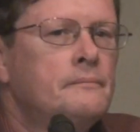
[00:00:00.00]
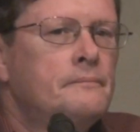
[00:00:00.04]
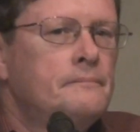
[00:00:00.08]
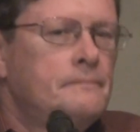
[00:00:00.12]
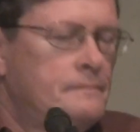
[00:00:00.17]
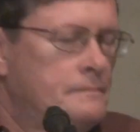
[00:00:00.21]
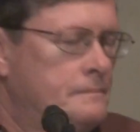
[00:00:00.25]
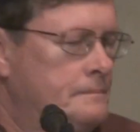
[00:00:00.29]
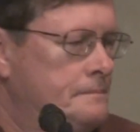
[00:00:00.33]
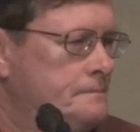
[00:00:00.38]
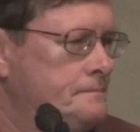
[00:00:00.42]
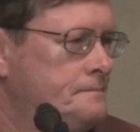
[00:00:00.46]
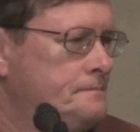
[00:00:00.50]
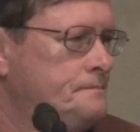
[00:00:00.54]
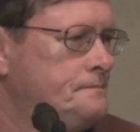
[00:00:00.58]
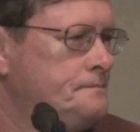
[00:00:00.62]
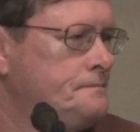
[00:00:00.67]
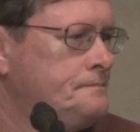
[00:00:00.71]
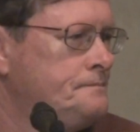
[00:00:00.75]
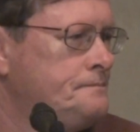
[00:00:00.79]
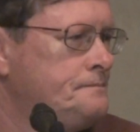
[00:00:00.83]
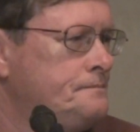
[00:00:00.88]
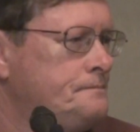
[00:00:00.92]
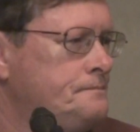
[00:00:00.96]
apostates go
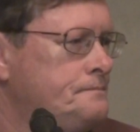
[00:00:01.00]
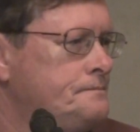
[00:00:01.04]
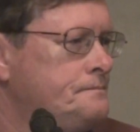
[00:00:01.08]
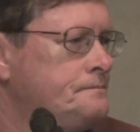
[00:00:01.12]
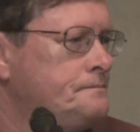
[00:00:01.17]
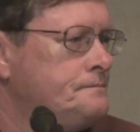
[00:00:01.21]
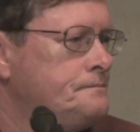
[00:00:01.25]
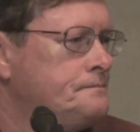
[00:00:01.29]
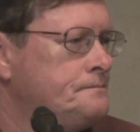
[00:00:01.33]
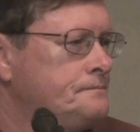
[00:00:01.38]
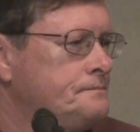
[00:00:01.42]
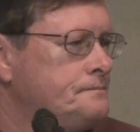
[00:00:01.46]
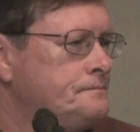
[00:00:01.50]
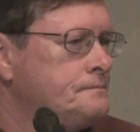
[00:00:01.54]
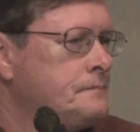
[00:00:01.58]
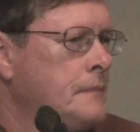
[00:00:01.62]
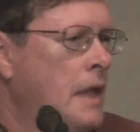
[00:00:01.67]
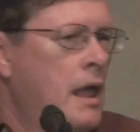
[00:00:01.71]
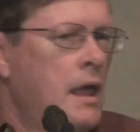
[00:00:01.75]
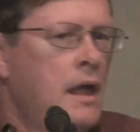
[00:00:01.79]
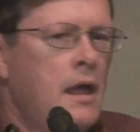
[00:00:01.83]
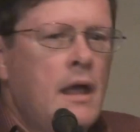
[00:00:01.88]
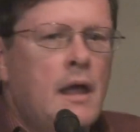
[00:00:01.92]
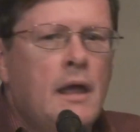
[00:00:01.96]
to outer darkness?
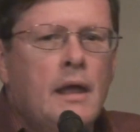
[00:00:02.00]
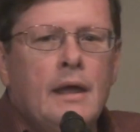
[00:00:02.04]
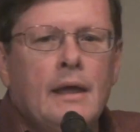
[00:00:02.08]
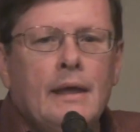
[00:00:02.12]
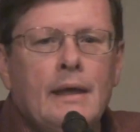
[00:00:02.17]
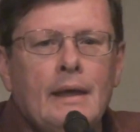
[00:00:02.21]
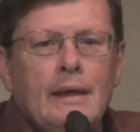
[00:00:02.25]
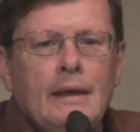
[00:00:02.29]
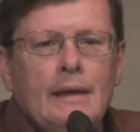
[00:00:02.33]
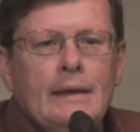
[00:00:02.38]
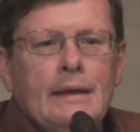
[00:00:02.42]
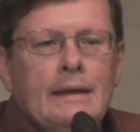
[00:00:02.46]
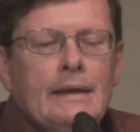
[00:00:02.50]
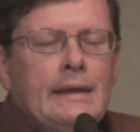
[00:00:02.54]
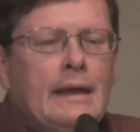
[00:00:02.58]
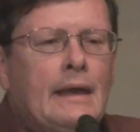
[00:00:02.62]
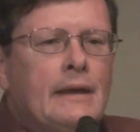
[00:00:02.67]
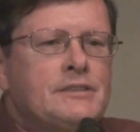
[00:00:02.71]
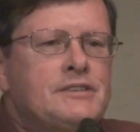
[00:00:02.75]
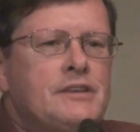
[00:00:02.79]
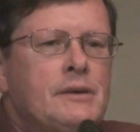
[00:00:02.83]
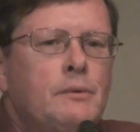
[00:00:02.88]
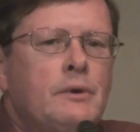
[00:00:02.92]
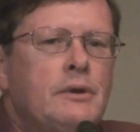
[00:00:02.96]

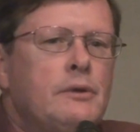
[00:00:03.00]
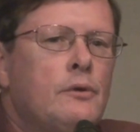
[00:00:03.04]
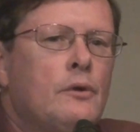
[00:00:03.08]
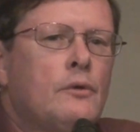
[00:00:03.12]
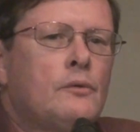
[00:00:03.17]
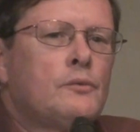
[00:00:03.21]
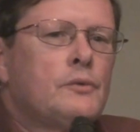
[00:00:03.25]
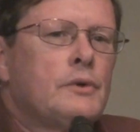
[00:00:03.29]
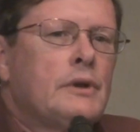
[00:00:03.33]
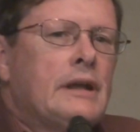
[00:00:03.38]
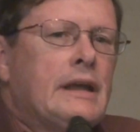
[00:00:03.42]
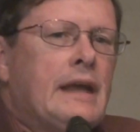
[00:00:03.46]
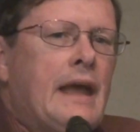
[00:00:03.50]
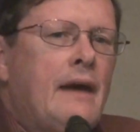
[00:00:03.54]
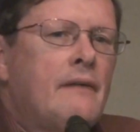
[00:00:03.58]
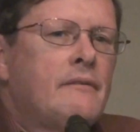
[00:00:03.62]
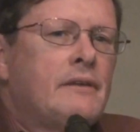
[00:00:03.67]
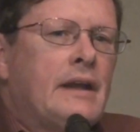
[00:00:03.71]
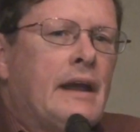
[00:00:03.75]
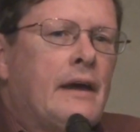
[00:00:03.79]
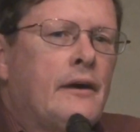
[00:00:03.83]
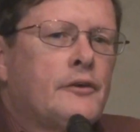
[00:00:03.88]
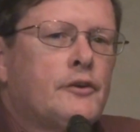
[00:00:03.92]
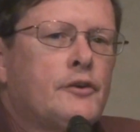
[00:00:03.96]
Yeah. See, we don't really have
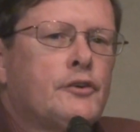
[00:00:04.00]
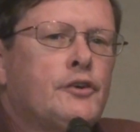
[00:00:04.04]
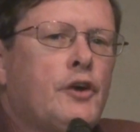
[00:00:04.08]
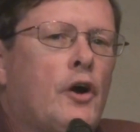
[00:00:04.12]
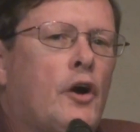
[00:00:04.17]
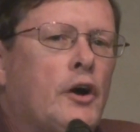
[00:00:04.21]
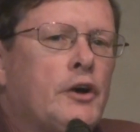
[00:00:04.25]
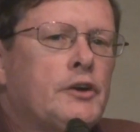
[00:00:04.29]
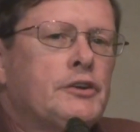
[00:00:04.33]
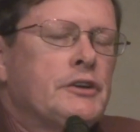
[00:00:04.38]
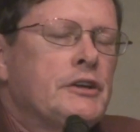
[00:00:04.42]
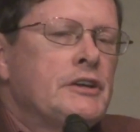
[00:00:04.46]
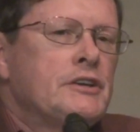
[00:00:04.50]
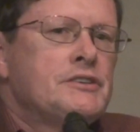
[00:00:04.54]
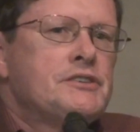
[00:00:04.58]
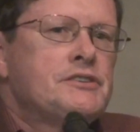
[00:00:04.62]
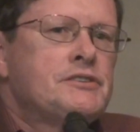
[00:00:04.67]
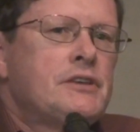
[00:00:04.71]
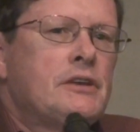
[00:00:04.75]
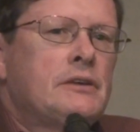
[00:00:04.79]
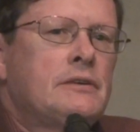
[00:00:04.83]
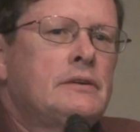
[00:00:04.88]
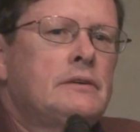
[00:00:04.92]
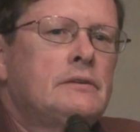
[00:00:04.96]
an outer
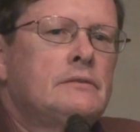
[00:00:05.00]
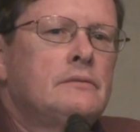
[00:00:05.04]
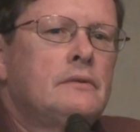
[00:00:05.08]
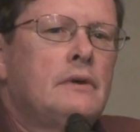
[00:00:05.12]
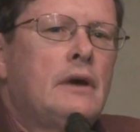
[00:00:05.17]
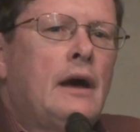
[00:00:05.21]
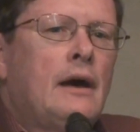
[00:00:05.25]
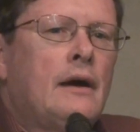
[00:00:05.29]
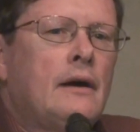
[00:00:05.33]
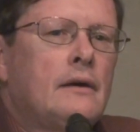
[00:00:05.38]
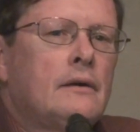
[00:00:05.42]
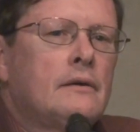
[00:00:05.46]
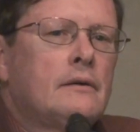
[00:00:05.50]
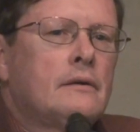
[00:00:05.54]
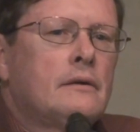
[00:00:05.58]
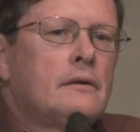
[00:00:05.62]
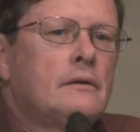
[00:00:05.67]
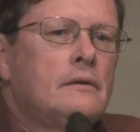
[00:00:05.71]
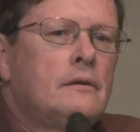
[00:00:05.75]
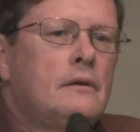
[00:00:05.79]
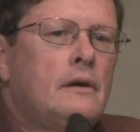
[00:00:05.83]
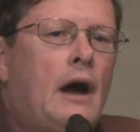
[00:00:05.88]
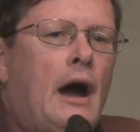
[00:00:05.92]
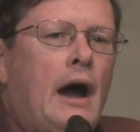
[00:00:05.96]
darkness. Uh,
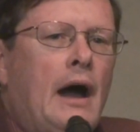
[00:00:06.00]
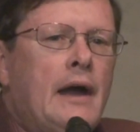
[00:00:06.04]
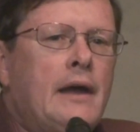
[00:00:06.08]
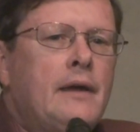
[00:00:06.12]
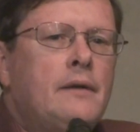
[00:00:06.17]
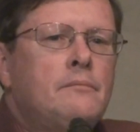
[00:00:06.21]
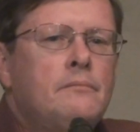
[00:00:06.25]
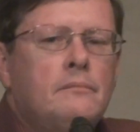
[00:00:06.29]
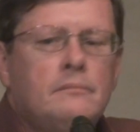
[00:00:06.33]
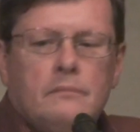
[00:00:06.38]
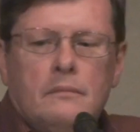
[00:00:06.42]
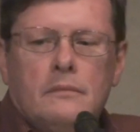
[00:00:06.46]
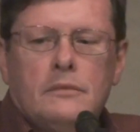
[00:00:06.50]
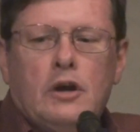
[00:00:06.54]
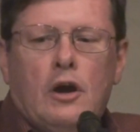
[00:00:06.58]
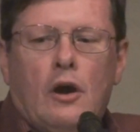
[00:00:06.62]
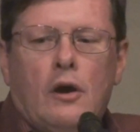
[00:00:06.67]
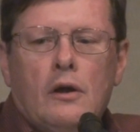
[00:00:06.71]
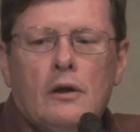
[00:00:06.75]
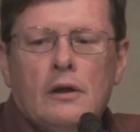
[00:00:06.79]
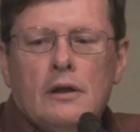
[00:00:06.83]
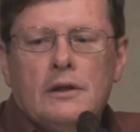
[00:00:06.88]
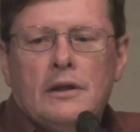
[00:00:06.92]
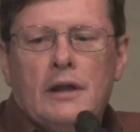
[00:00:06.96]
I'm
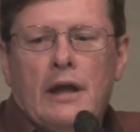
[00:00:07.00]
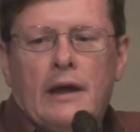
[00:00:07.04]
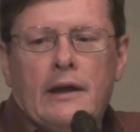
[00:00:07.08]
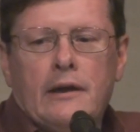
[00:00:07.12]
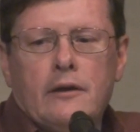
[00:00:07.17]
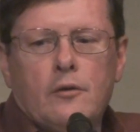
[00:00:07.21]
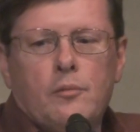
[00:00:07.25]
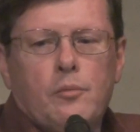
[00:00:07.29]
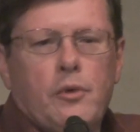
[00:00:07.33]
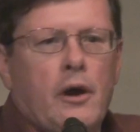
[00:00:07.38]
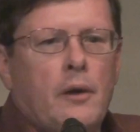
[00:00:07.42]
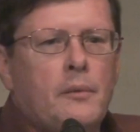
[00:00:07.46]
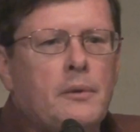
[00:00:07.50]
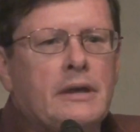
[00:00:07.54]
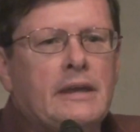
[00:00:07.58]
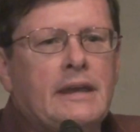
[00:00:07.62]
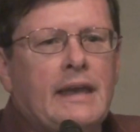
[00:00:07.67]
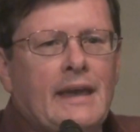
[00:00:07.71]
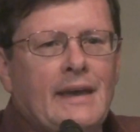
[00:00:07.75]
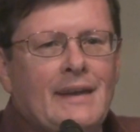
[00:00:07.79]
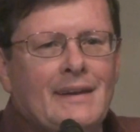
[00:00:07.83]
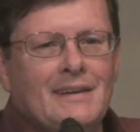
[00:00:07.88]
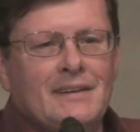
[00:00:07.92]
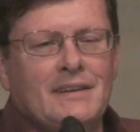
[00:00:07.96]
Carla and I are probably
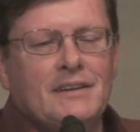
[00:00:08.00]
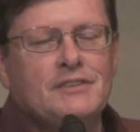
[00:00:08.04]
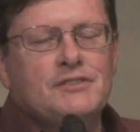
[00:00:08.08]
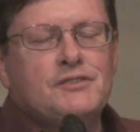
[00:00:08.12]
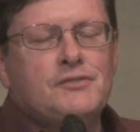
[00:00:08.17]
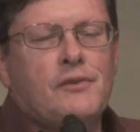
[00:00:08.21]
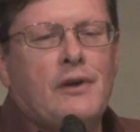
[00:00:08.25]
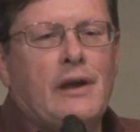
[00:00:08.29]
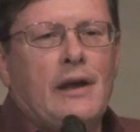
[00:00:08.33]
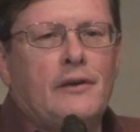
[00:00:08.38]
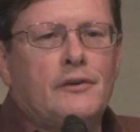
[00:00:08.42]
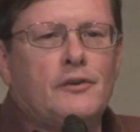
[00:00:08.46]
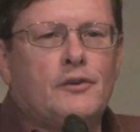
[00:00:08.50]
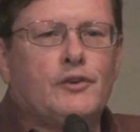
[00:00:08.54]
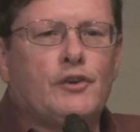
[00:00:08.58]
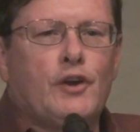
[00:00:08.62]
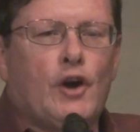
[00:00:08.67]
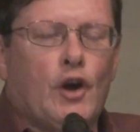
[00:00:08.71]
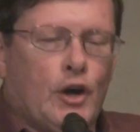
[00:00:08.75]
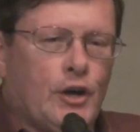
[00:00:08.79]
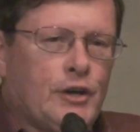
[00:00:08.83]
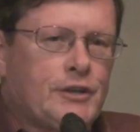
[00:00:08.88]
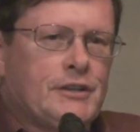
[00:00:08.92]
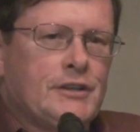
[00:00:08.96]
candidates for outer
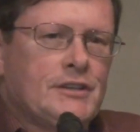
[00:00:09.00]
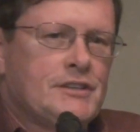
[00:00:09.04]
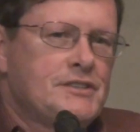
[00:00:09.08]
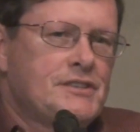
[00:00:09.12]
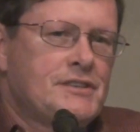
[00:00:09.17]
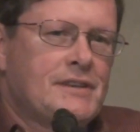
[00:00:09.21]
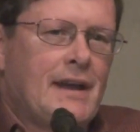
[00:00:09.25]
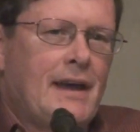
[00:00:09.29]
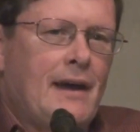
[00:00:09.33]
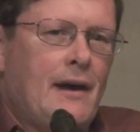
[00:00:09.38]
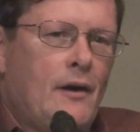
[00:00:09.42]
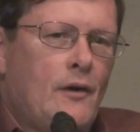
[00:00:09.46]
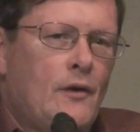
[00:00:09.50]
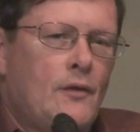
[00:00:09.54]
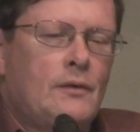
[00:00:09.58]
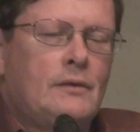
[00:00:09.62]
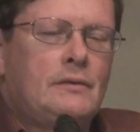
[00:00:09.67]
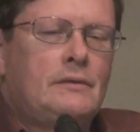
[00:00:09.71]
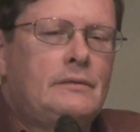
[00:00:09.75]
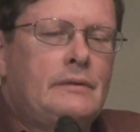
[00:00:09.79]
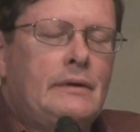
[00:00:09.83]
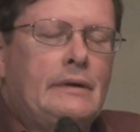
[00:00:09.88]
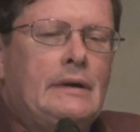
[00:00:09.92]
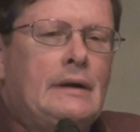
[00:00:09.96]
darkness
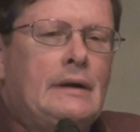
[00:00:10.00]
now,